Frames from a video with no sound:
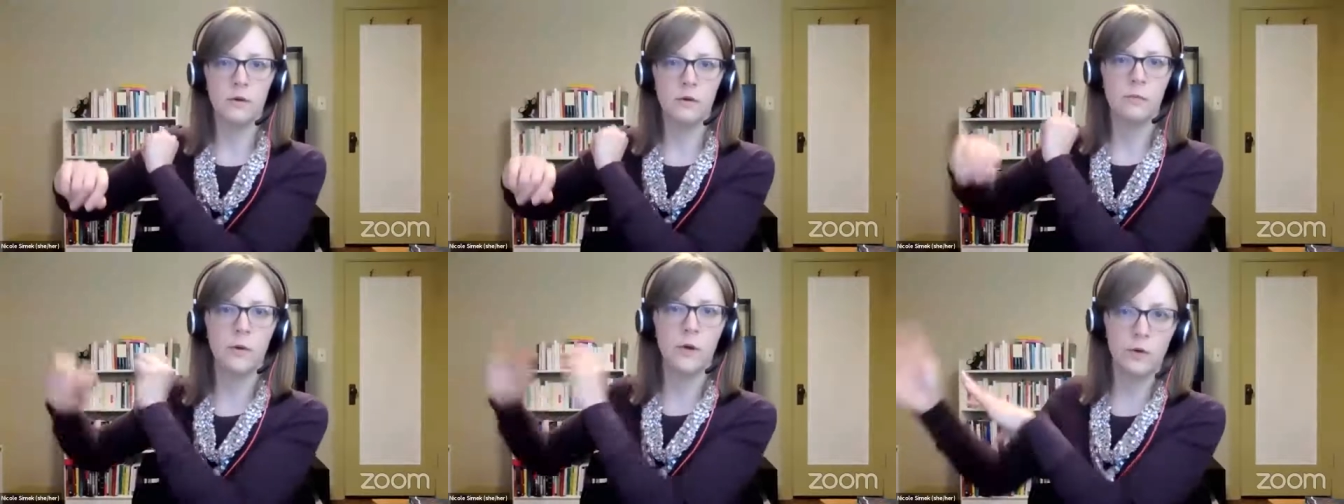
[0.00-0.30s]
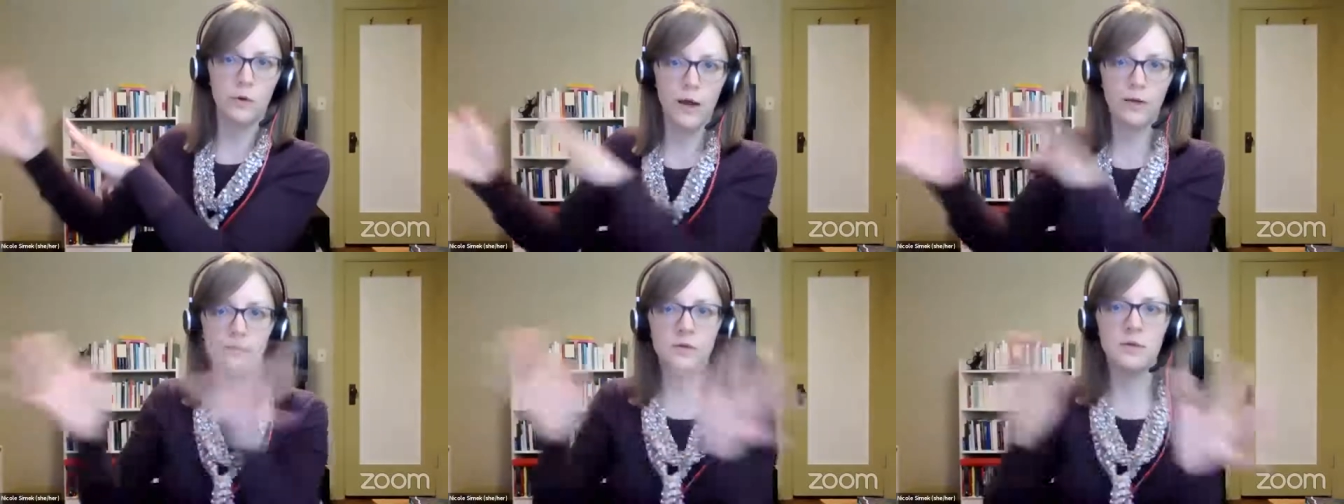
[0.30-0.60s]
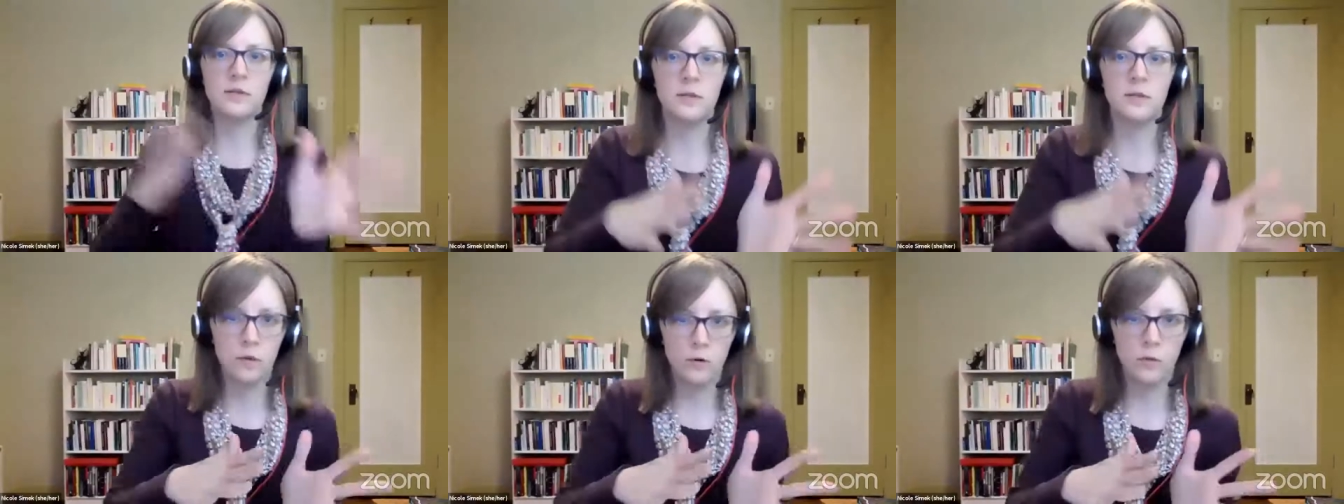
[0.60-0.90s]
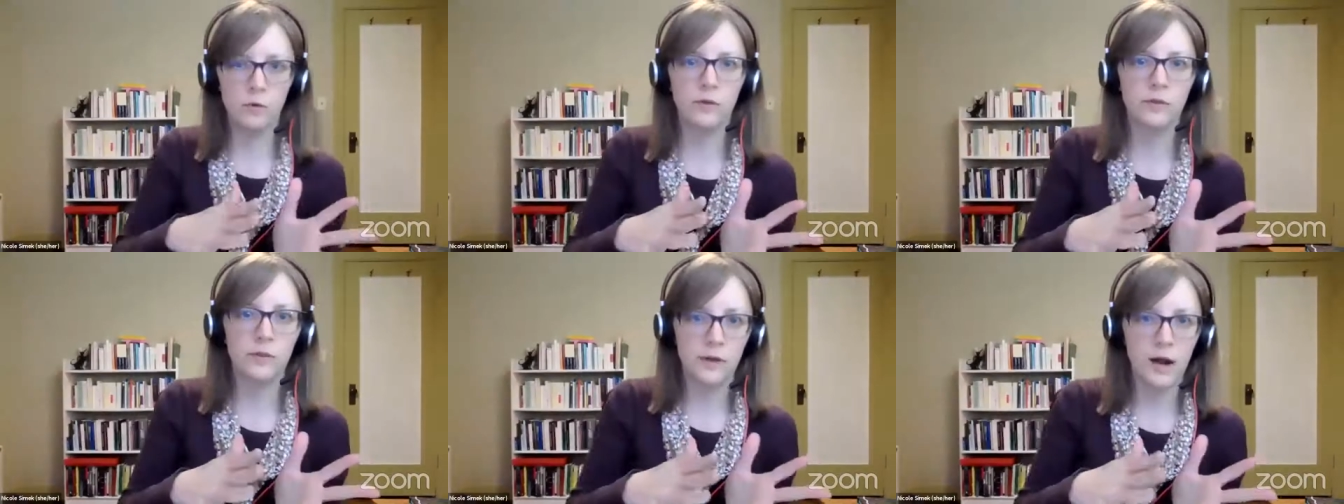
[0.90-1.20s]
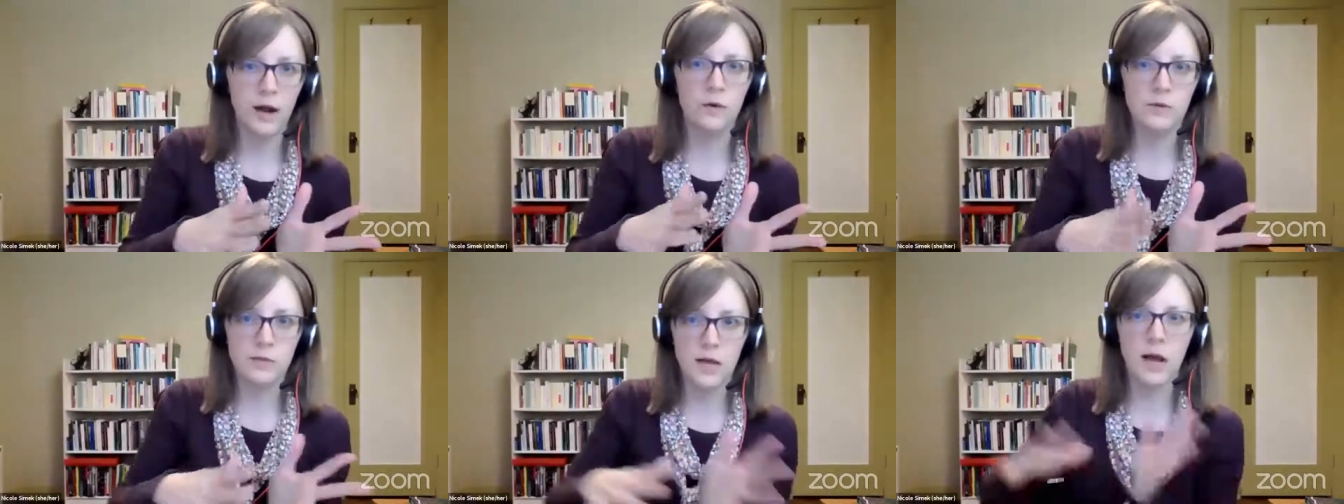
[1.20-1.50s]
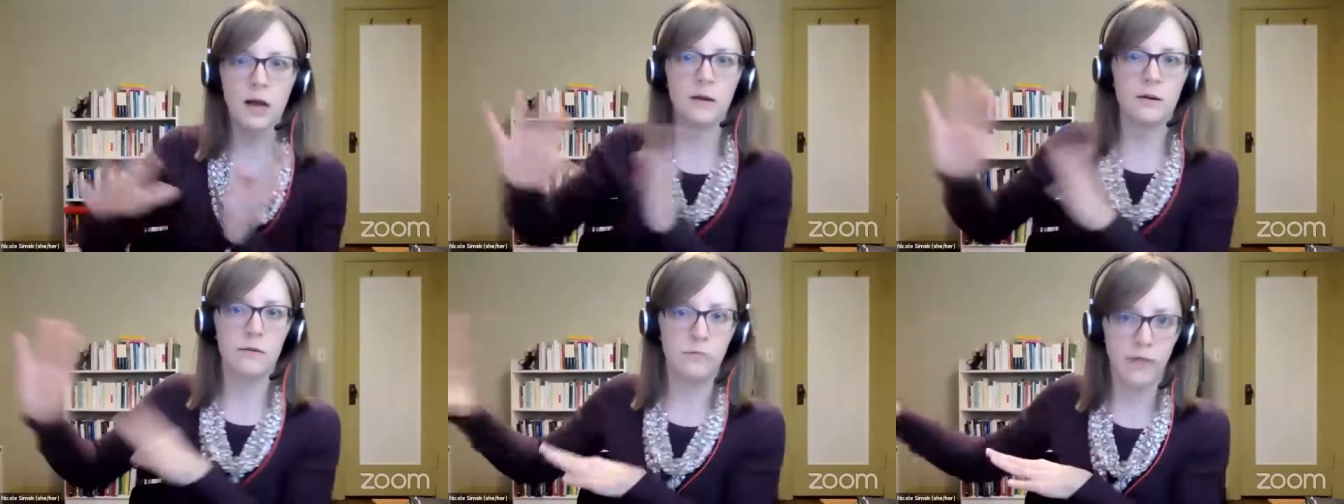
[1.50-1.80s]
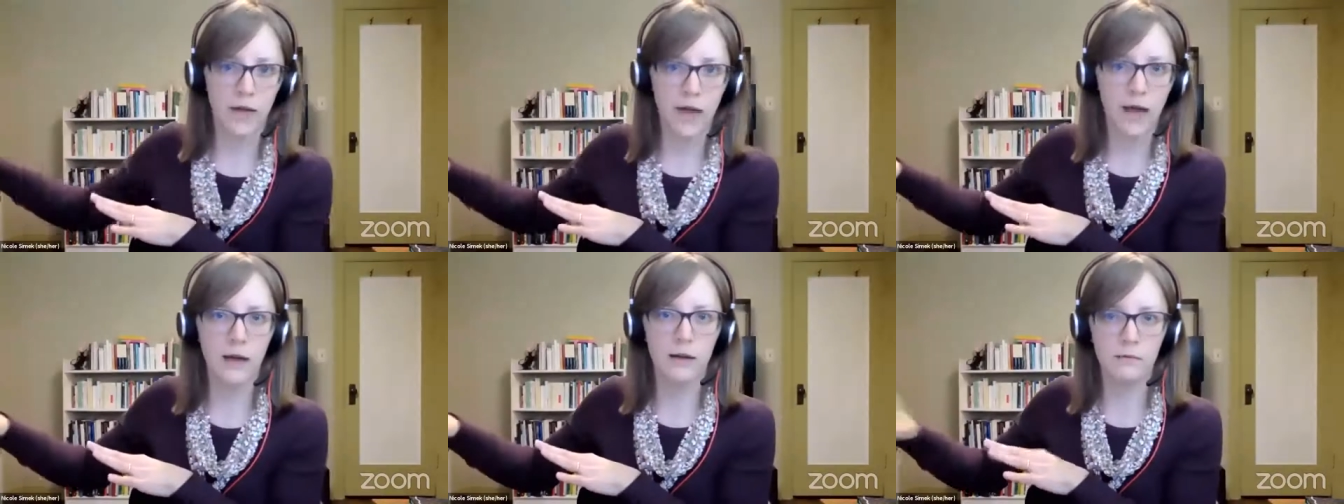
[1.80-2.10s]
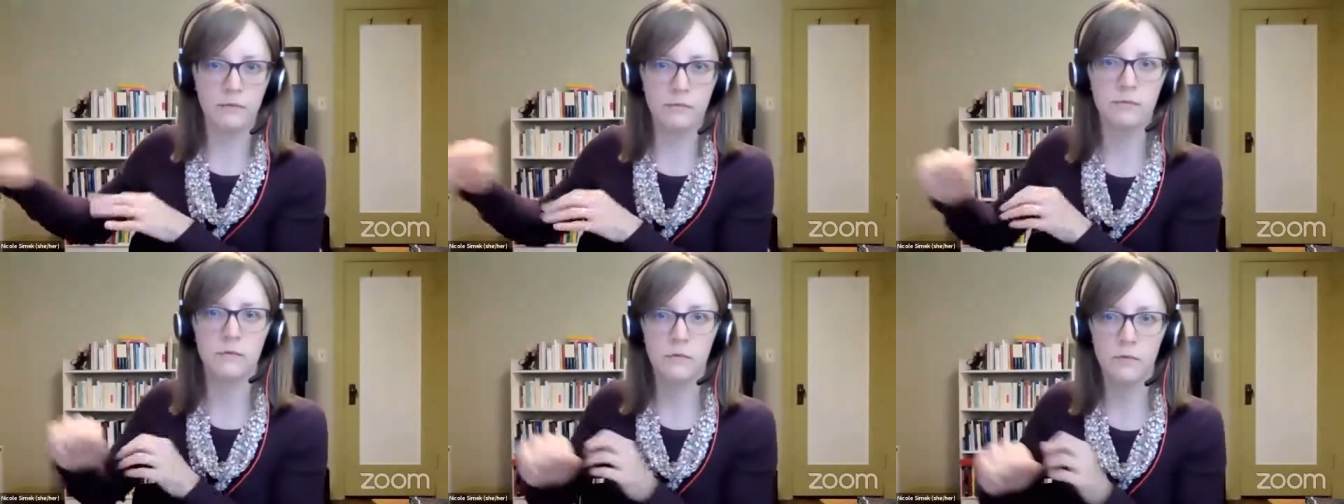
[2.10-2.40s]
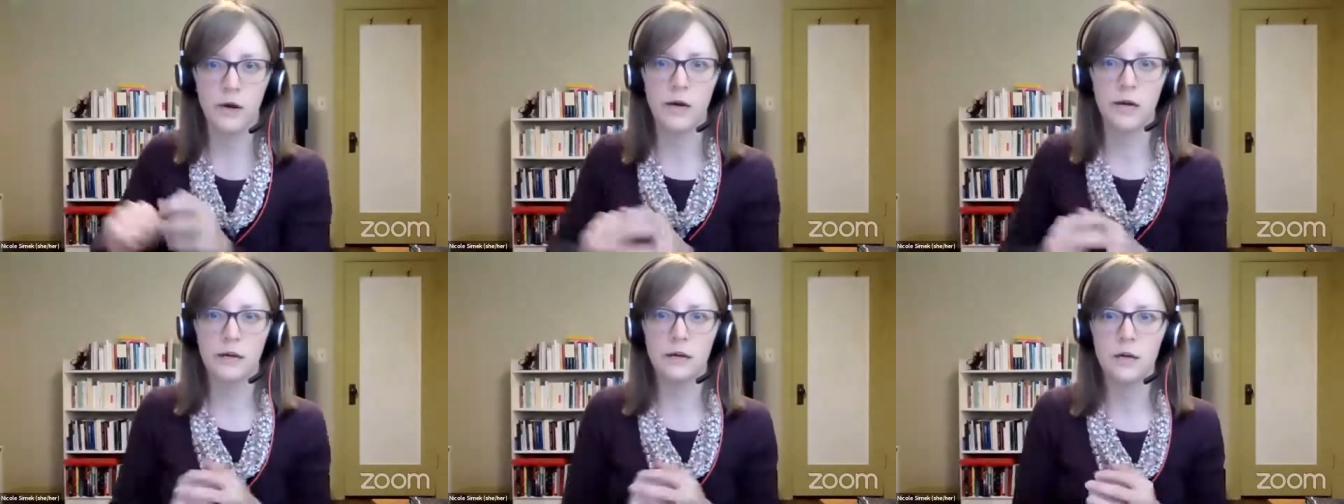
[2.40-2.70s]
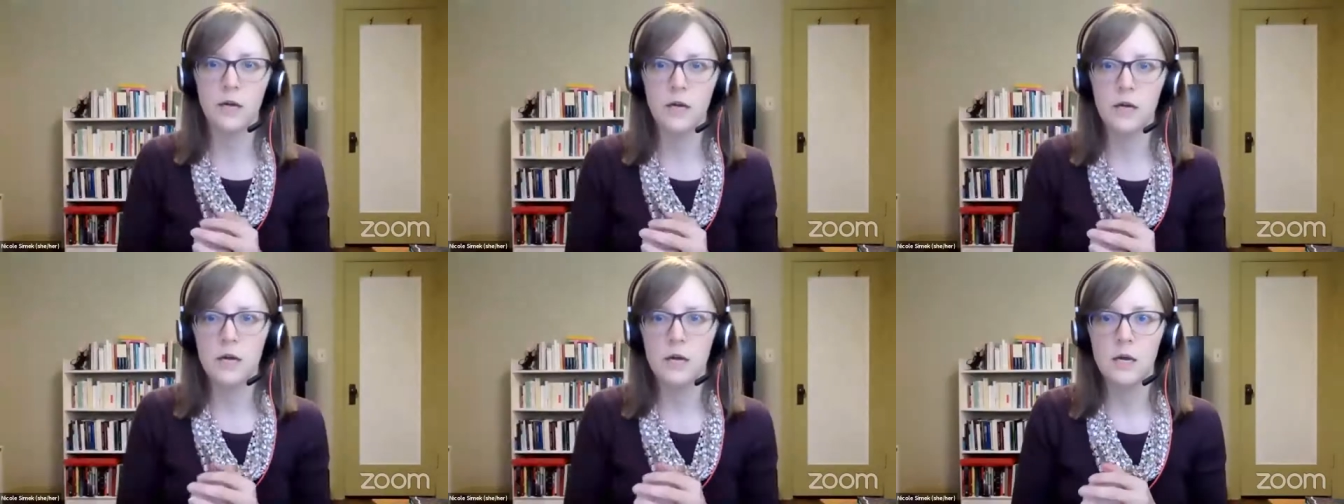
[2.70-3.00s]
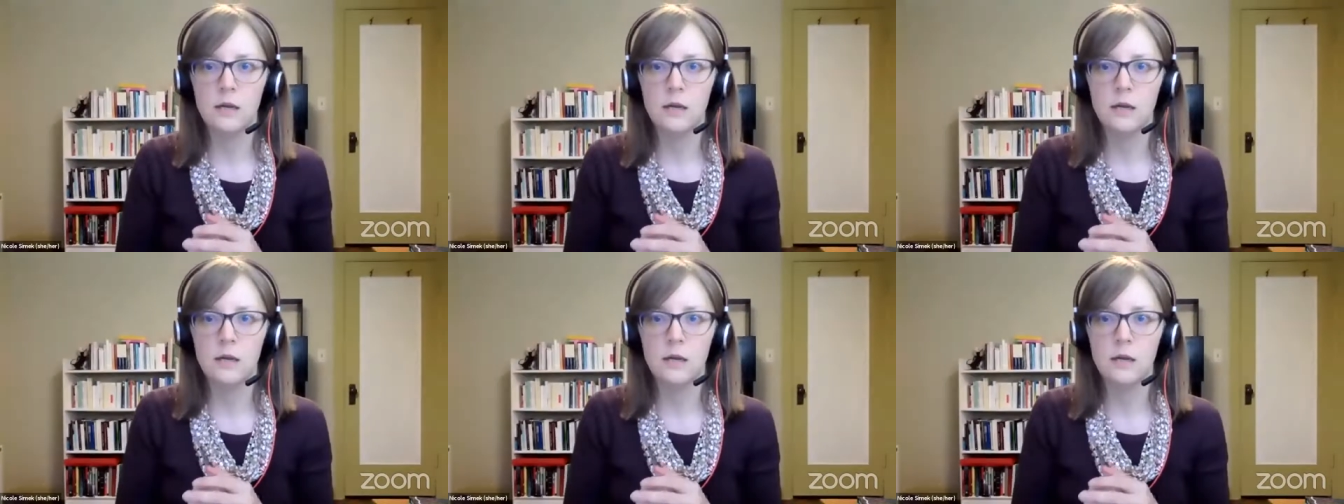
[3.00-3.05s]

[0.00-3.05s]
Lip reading: We don't have to deal with it outside of that, right?